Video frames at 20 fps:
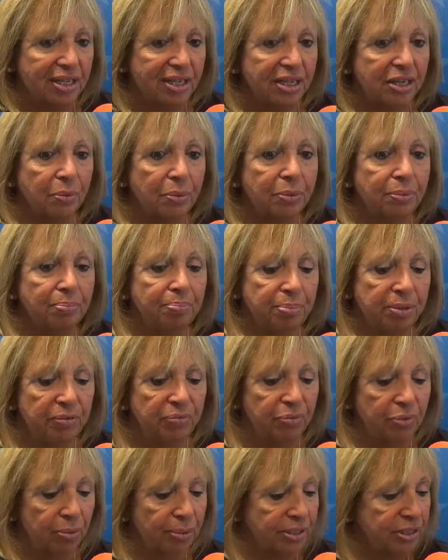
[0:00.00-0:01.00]
You know,
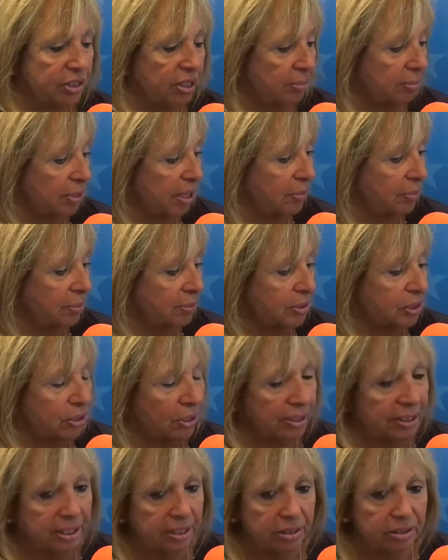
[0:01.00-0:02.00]
before we took a break, we were
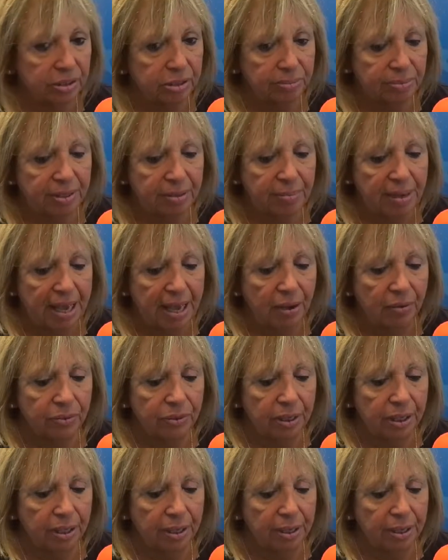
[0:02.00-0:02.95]
talking a little bit about